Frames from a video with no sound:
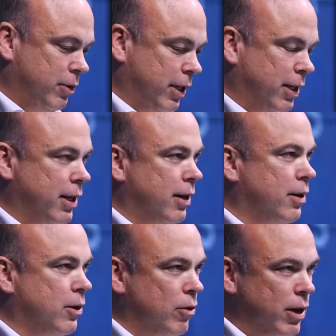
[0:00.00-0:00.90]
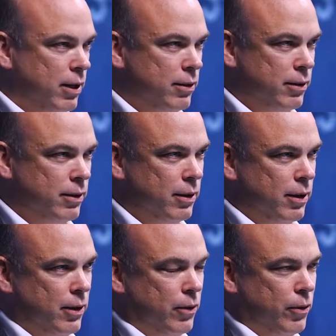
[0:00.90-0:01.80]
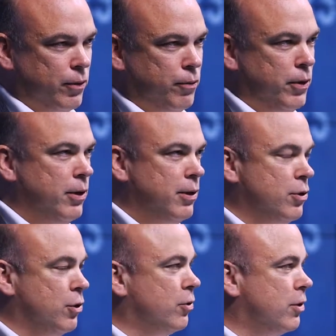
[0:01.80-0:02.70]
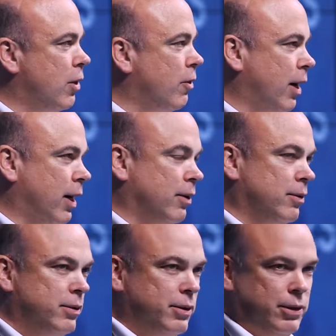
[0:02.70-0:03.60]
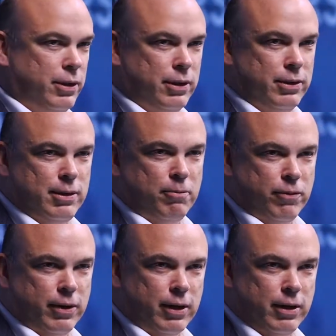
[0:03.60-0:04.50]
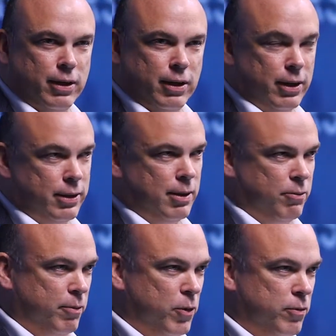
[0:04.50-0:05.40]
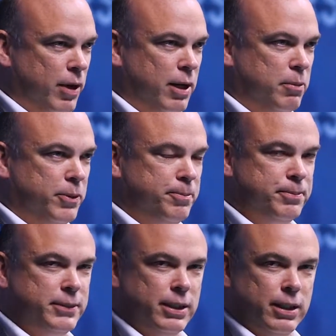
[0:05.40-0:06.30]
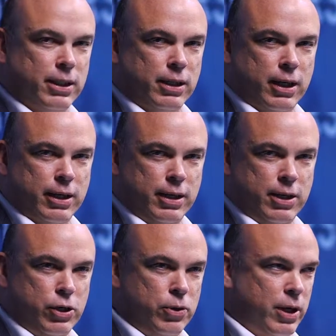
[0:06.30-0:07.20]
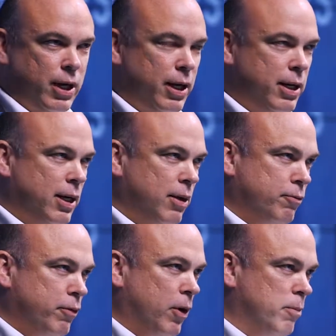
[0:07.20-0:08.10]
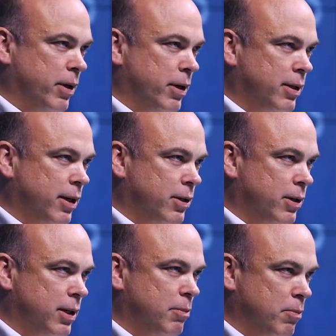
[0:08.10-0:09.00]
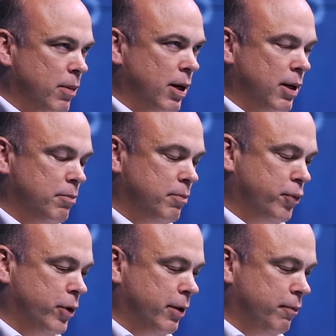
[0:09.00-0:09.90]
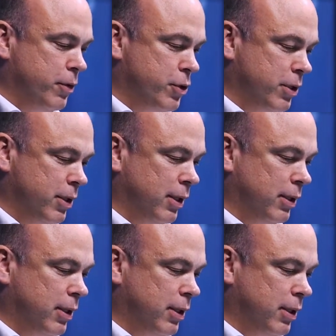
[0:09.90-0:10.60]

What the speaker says: dig it out of the ground, or the third is you use know-how to turn something into something more valuable. And in the UK, our farming is actually pretty efficient. It's